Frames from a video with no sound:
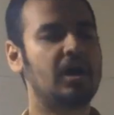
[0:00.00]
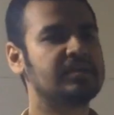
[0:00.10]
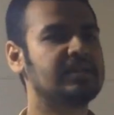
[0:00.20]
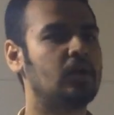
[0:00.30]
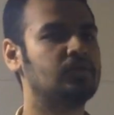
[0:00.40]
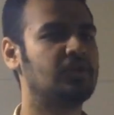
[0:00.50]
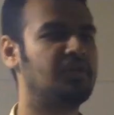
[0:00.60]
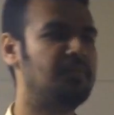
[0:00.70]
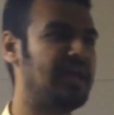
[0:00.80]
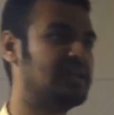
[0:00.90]
burns out the
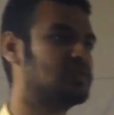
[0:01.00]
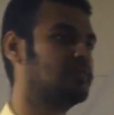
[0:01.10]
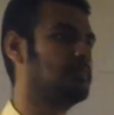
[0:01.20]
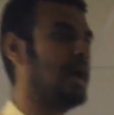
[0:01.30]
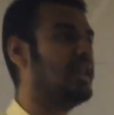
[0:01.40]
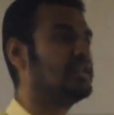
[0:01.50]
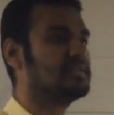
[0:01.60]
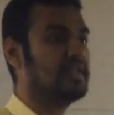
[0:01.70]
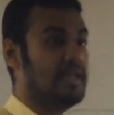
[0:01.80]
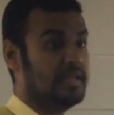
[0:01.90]
remains of the
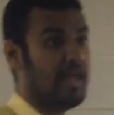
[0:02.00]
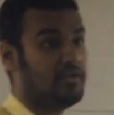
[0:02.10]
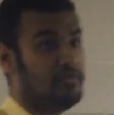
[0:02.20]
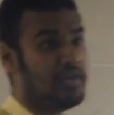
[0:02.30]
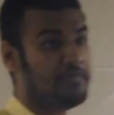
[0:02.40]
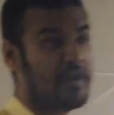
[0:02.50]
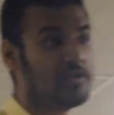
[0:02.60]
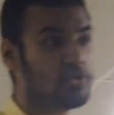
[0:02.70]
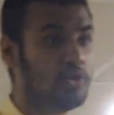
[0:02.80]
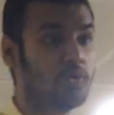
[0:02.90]
balance that we
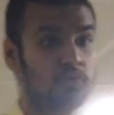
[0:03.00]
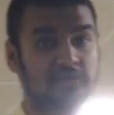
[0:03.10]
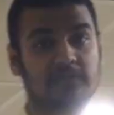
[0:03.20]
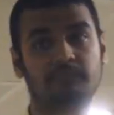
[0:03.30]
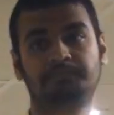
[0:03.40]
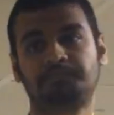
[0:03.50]
fail to use.